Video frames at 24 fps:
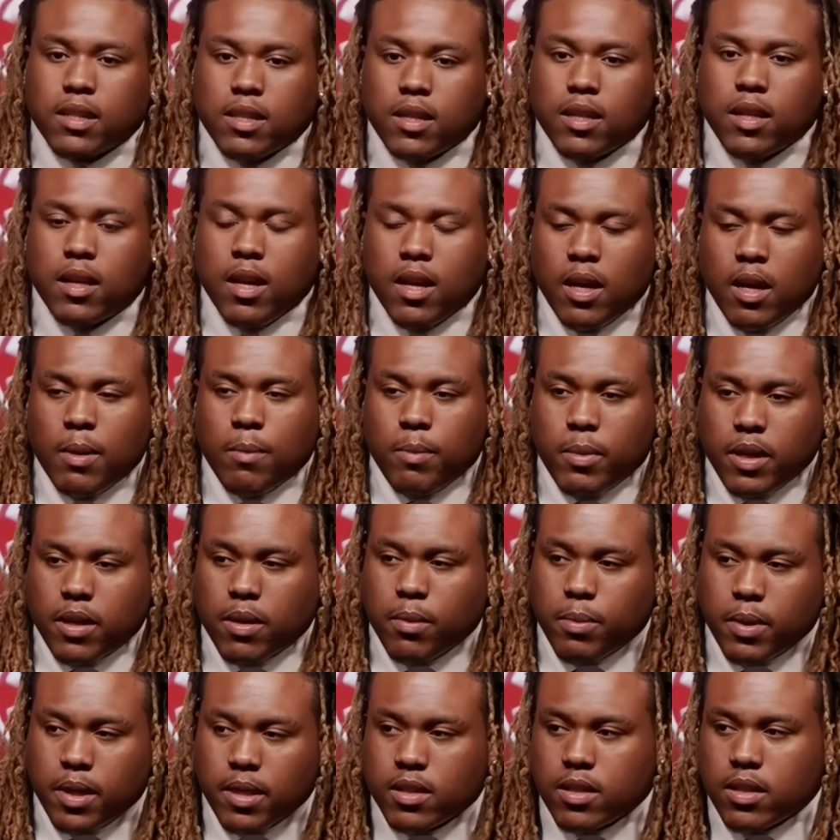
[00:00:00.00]
They'd
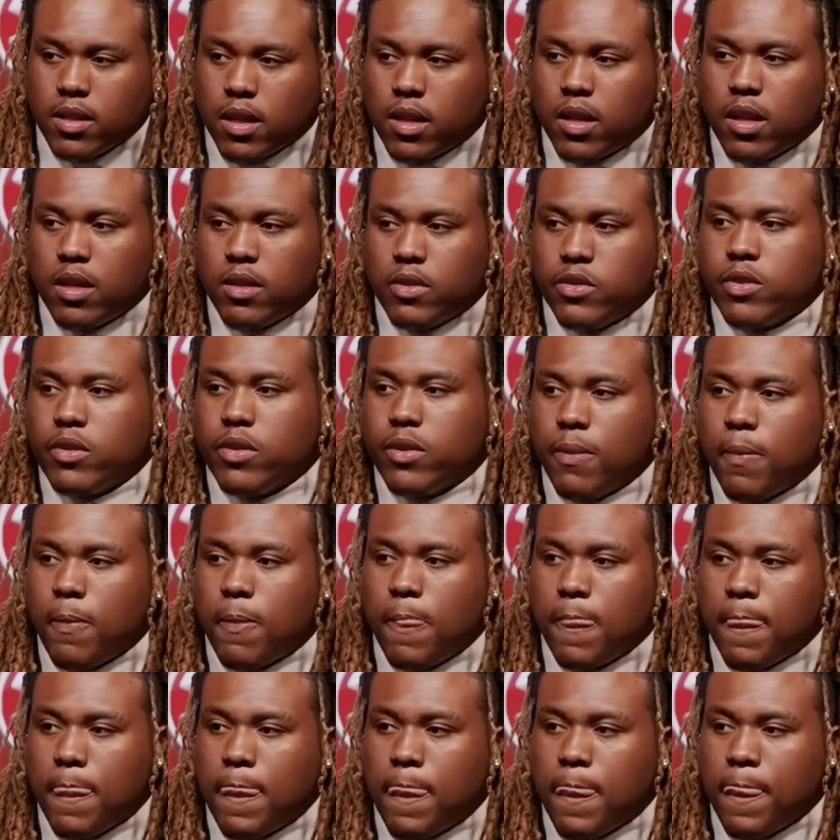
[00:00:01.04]
heard what was said.
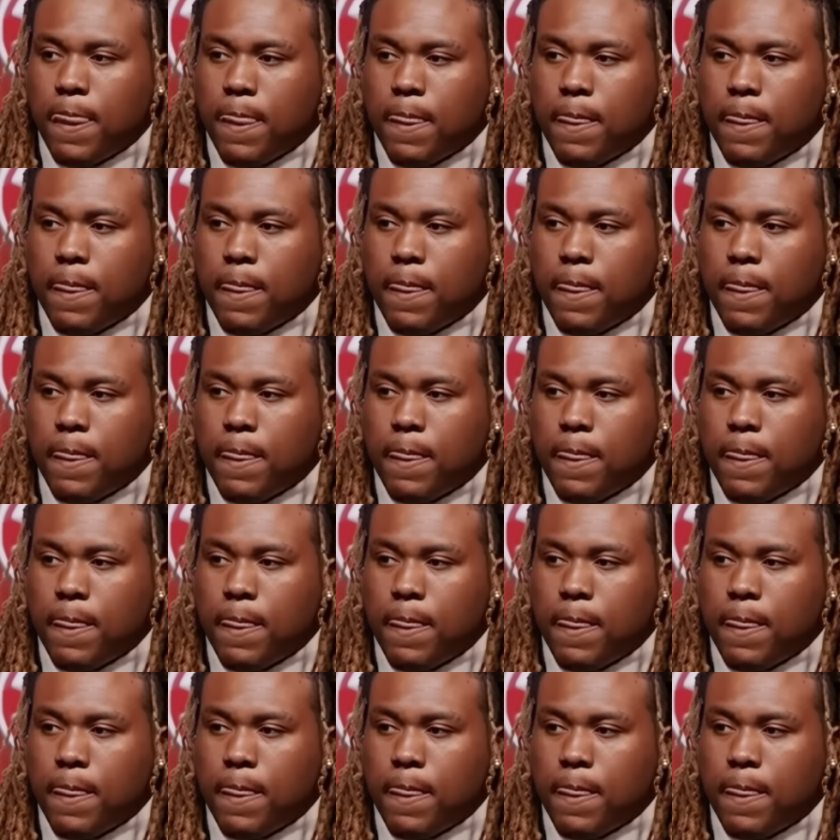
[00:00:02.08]
They